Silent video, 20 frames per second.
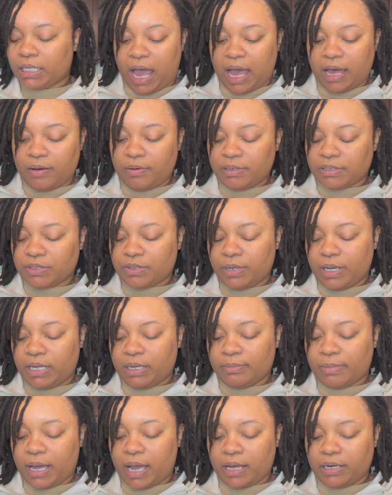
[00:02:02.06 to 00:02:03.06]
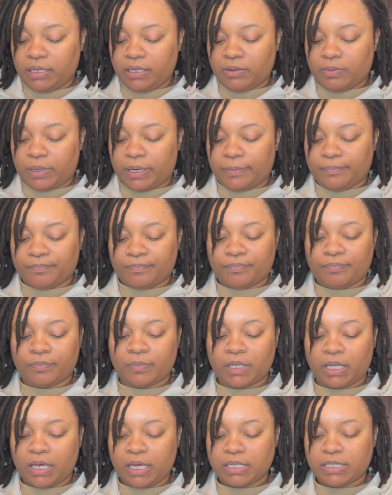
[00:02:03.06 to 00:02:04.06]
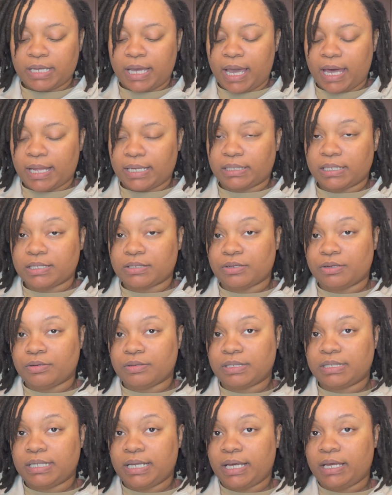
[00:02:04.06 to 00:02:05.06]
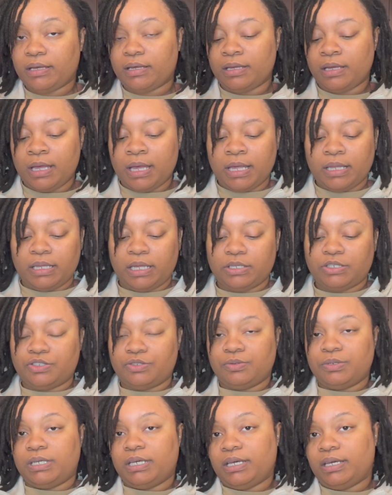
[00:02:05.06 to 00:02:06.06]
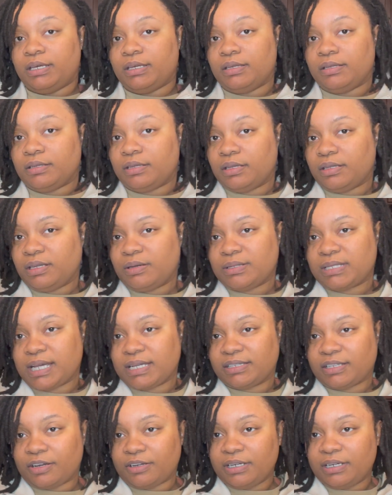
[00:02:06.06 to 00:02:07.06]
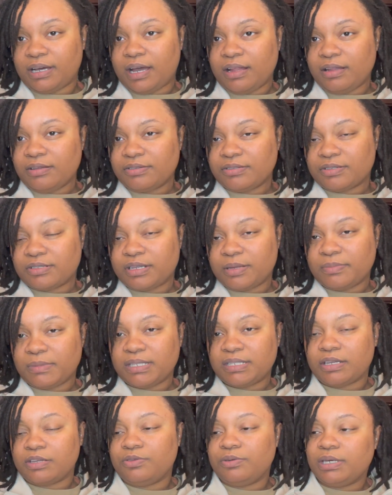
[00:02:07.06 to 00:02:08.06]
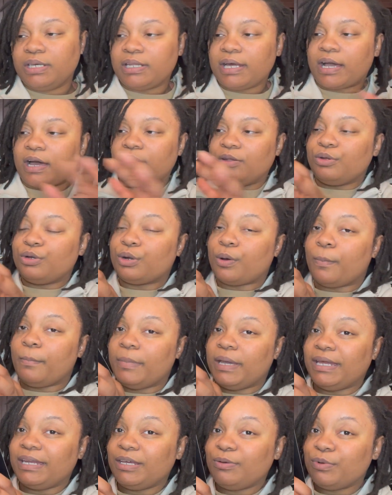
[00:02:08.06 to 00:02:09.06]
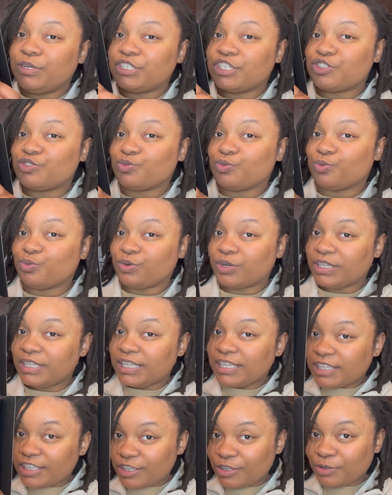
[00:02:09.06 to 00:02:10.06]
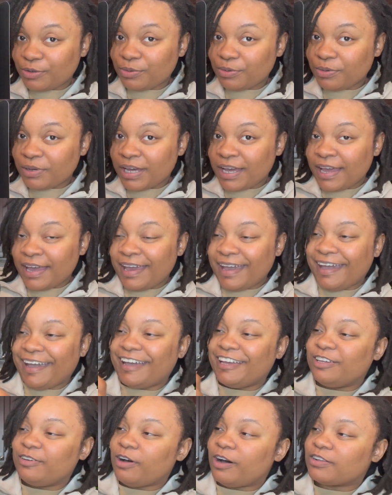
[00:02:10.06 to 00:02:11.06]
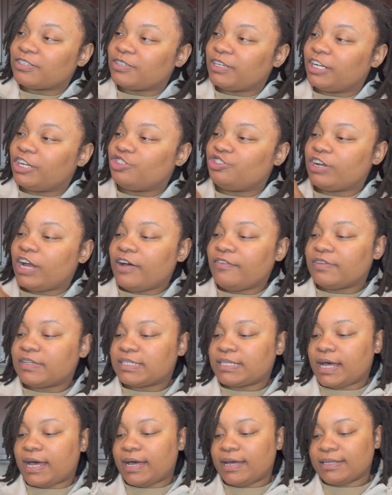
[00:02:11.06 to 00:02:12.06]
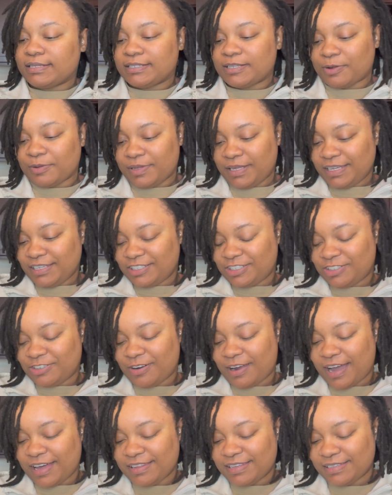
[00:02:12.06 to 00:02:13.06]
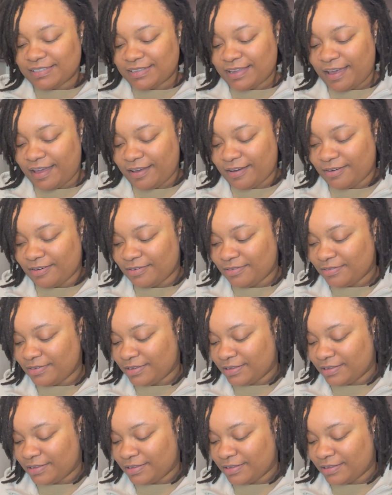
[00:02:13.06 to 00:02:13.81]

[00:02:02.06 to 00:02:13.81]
I wanted to go ahead and buy it anyway because they had like this little set that you get. I think it was like $30 or something. So you get like a little mini, which is really cute. And you also get a travel size. So let's try this out.